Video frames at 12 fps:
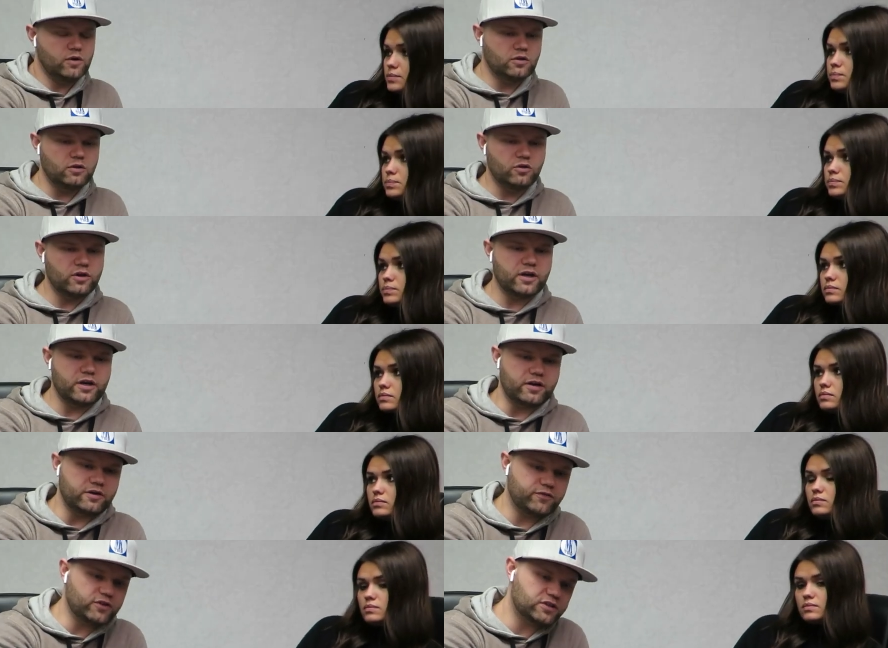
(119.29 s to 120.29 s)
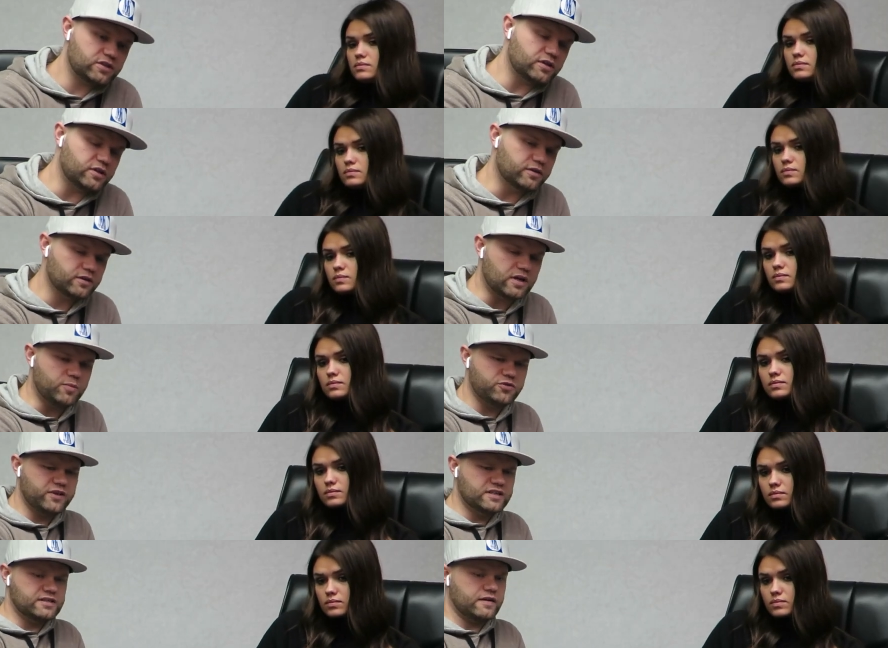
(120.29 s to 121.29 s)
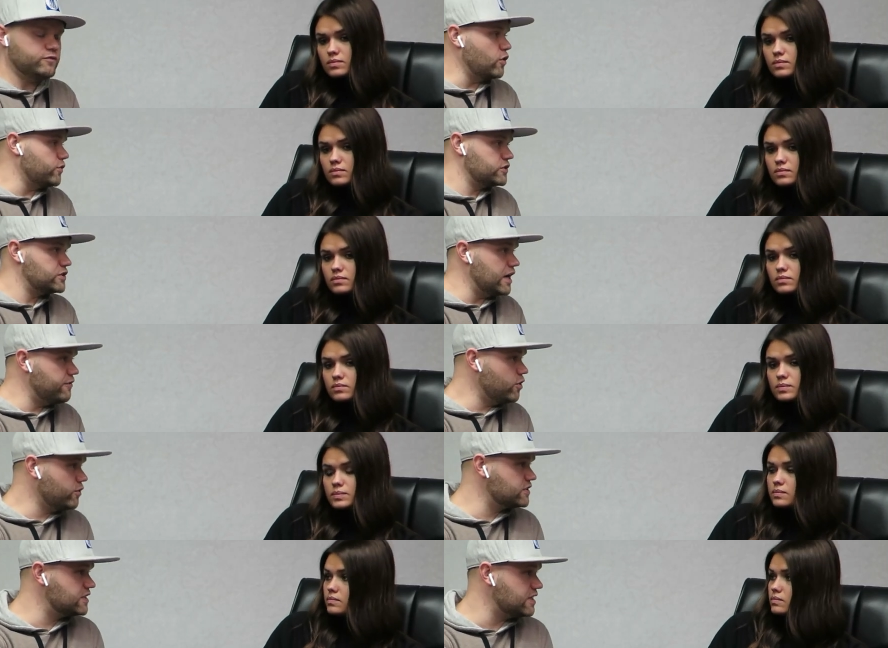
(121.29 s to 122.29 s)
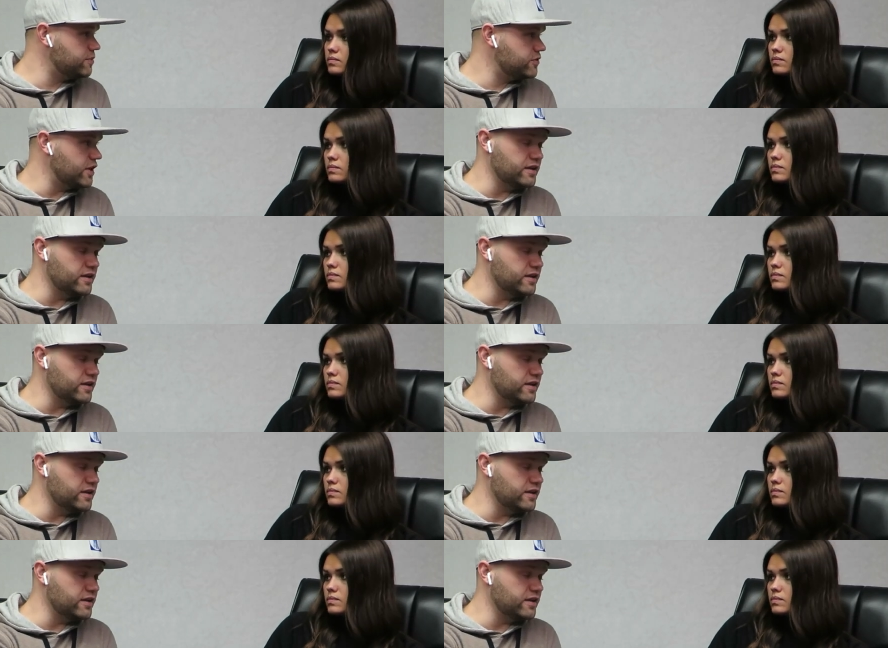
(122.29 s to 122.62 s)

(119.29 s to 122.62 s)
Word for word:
Speaker 1: Well, look at here. First, uh, a uh, couple things that I've noticed. I've noticed the same